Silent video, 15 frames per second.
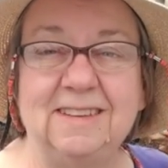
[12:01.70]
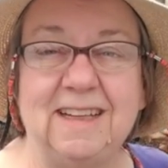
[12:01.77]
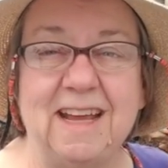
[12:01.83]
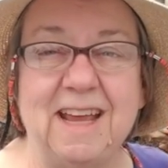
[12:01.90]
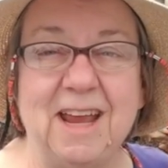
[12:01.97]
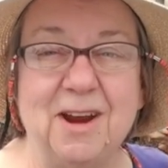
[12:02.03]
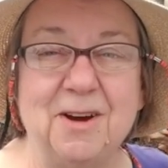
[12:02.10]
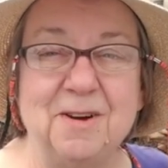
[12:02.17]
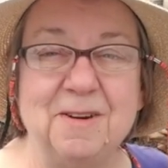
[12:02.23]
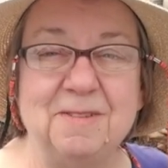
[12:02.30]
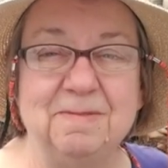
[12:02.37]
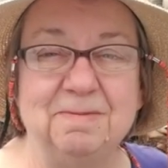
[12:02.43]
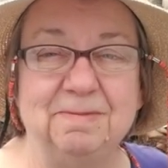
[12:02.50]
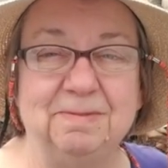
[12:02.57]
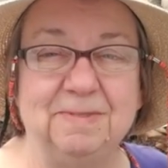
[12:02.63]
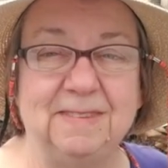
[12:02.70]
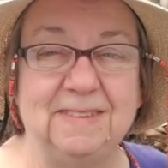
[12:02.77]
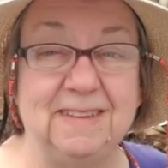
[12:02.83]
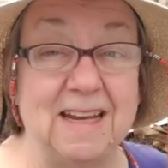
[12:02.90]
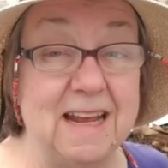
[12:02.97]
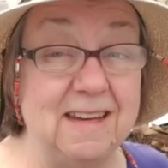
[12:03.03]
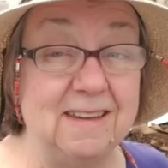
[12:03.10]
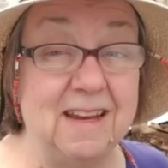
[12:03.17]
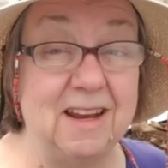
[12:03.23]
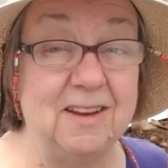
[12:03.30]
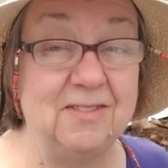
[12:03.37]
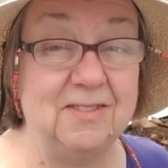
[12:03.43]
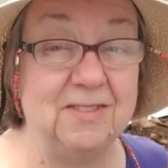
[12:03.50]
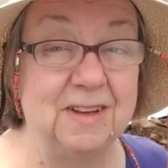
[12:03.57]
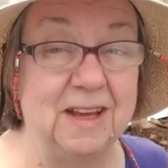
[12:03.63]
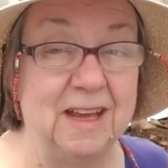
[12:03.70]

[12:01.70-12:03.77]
Take care. Stay safe.